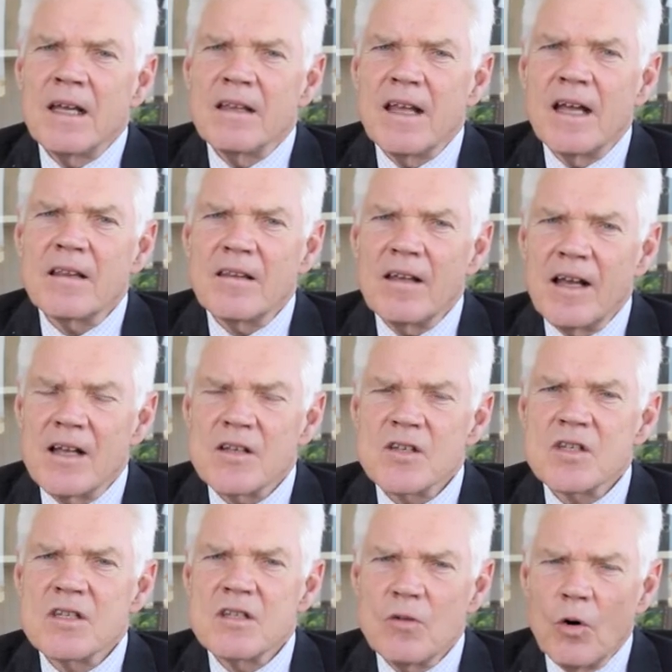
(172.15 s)
That
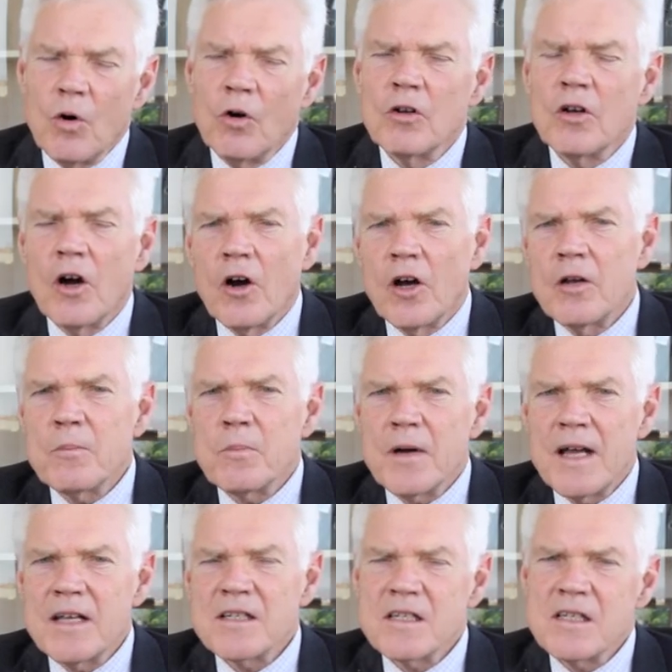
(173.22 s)
has oil
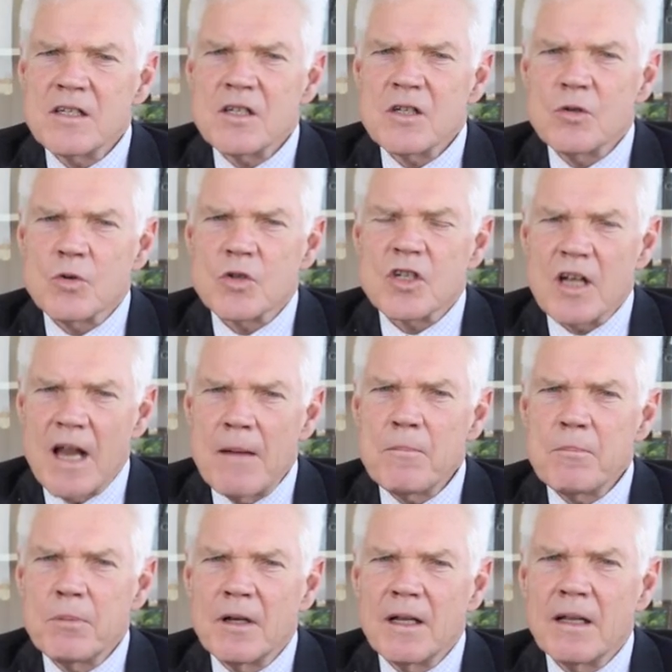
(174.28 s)
prices to
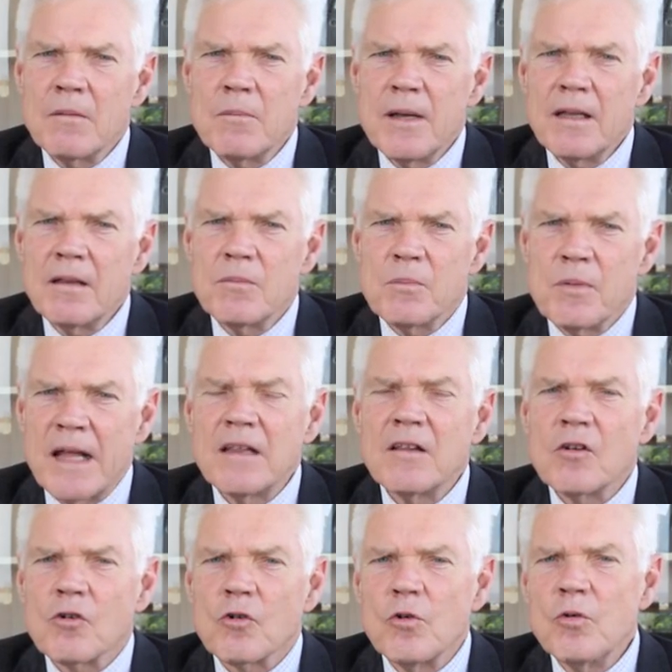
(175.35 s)
slump a little bit.
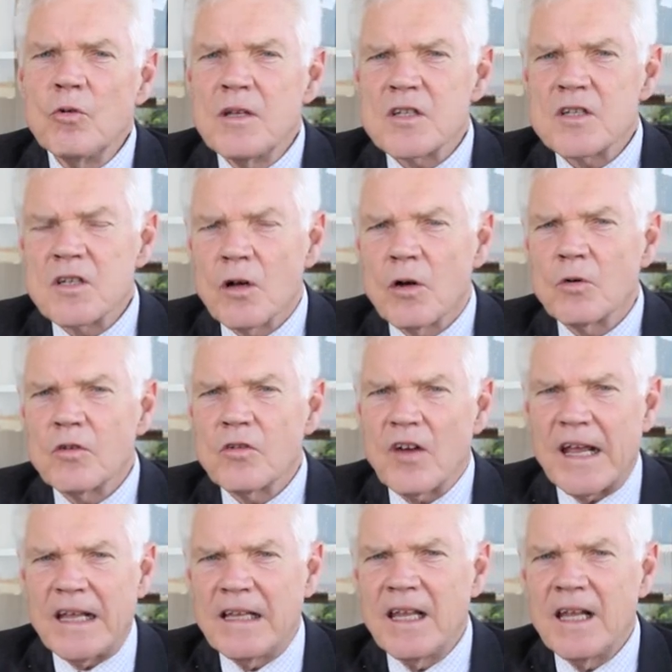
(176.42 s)
Brent crude is now
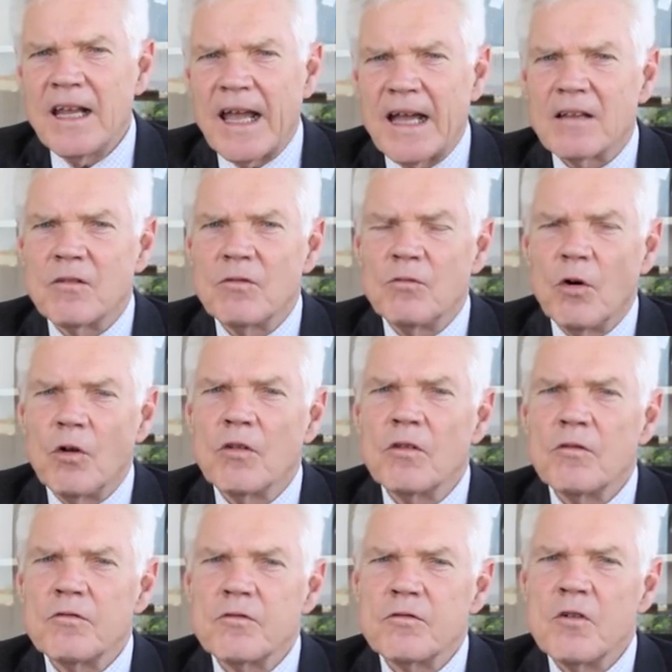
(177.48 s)
trading at
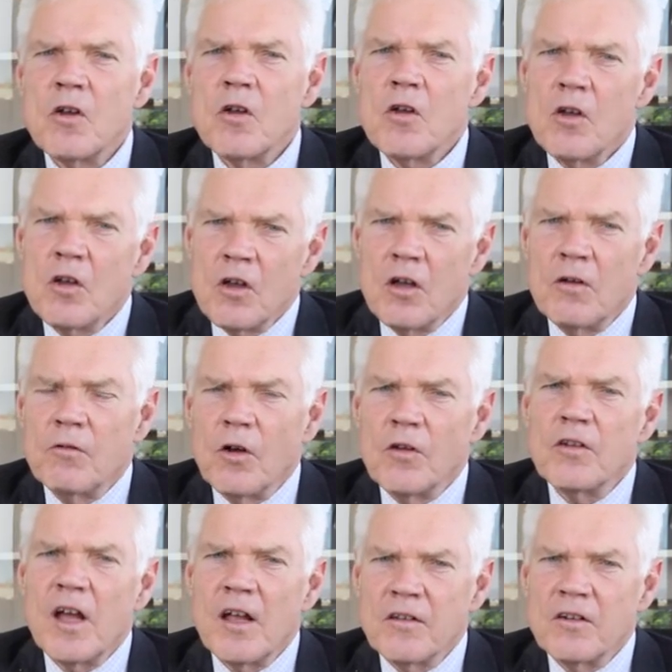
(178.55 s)

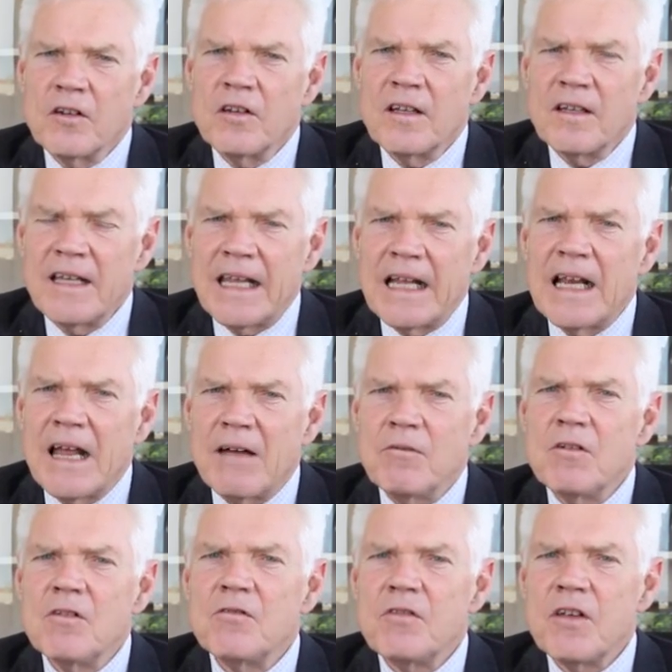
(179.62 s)

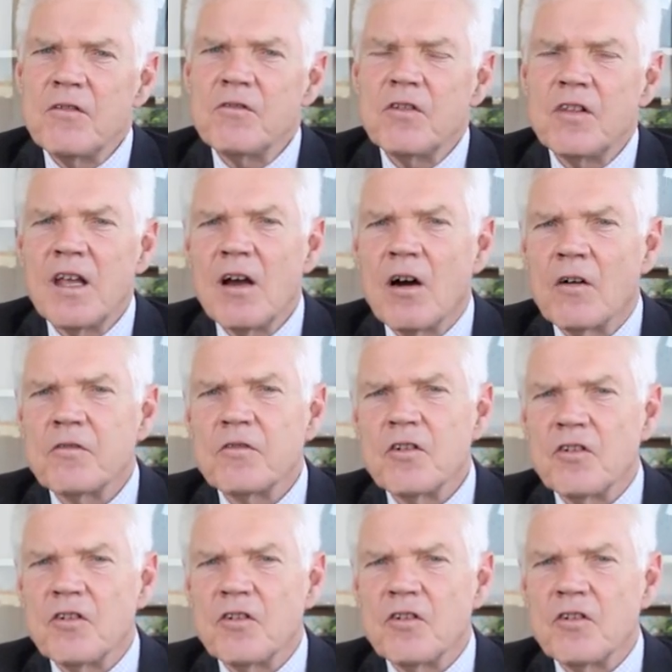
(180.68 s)
111.50 after